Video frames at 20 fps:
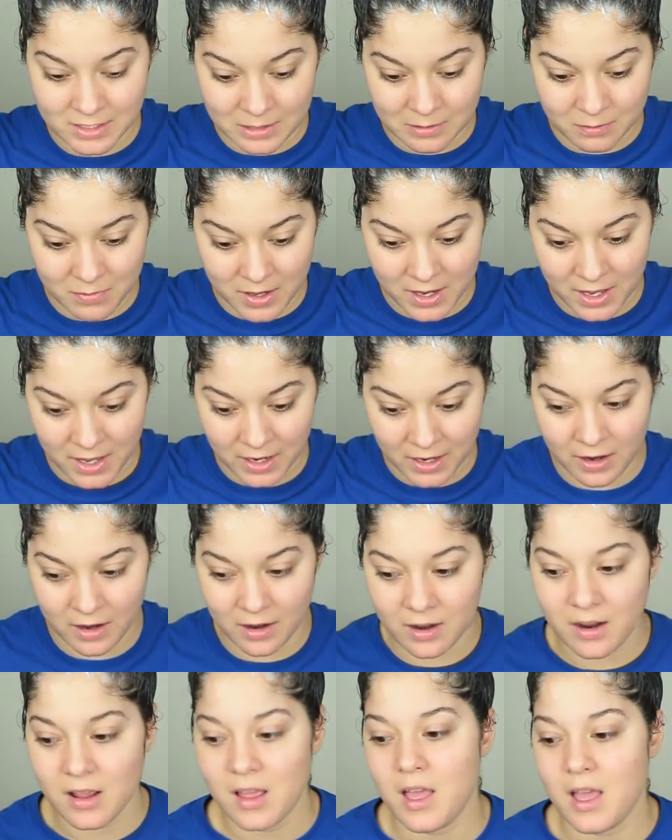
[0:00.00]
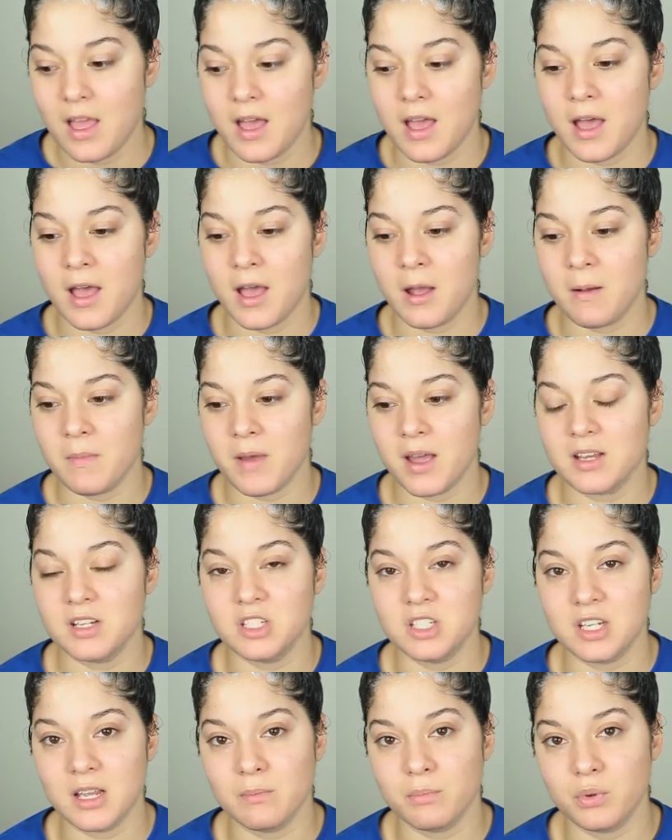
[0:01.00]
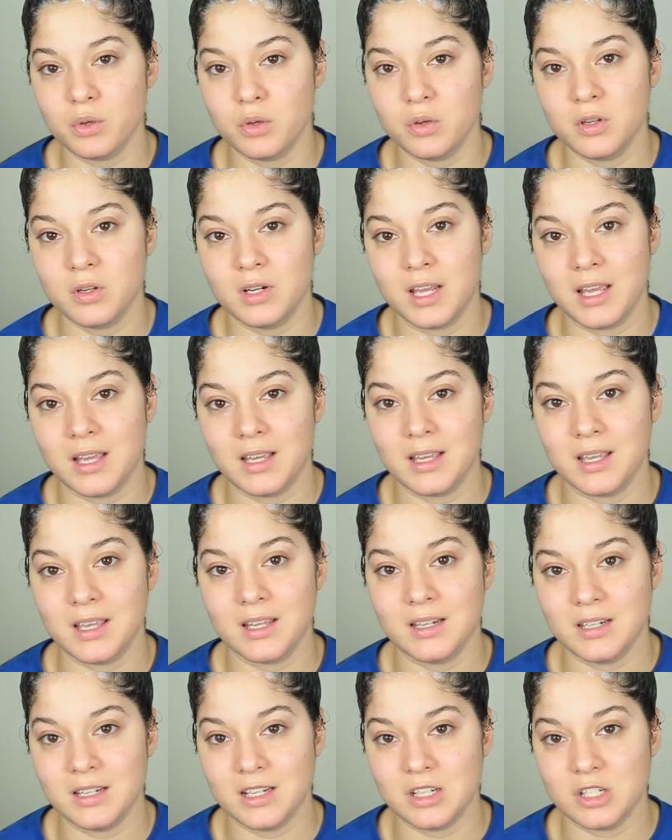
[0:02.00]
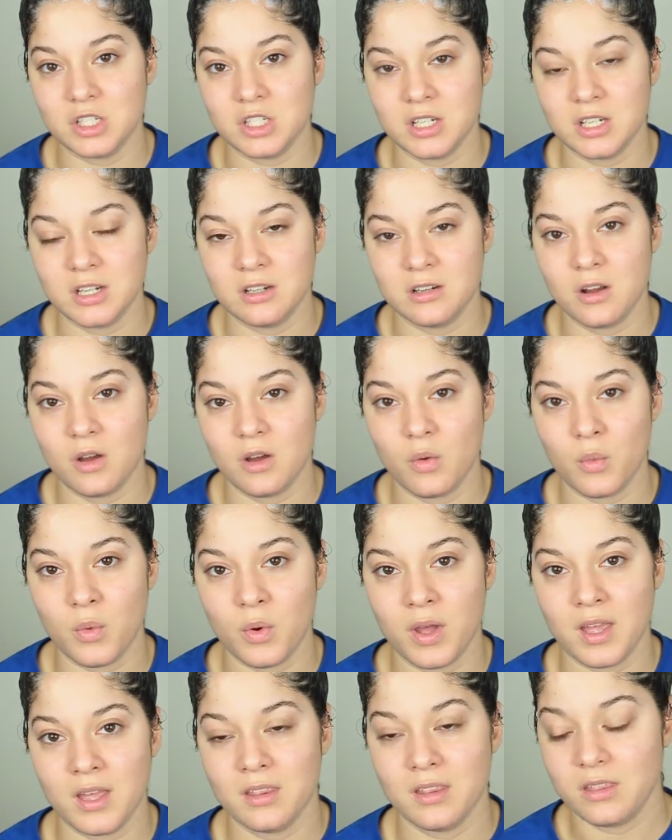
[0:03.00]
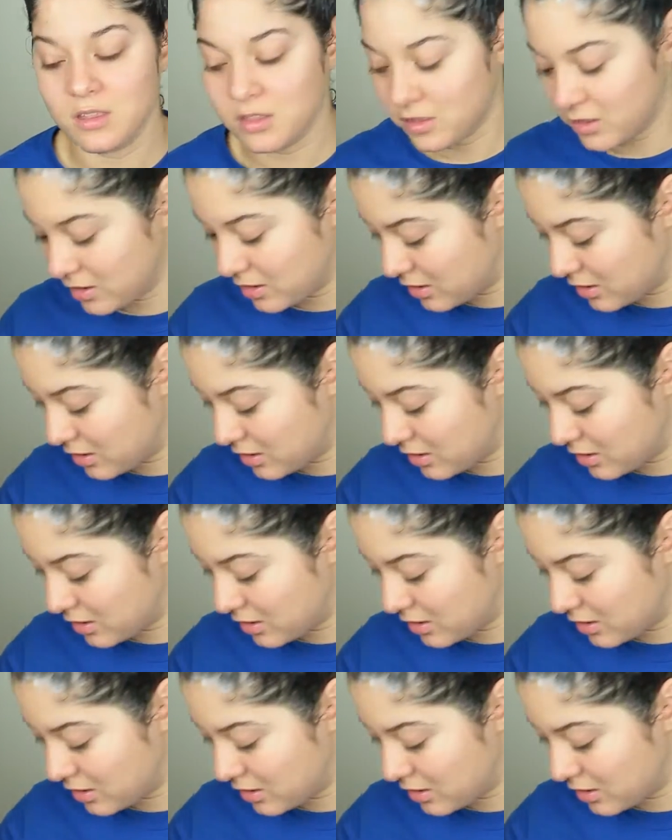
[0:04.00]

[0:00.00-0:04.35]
did my hair. I shampooed and conditioned with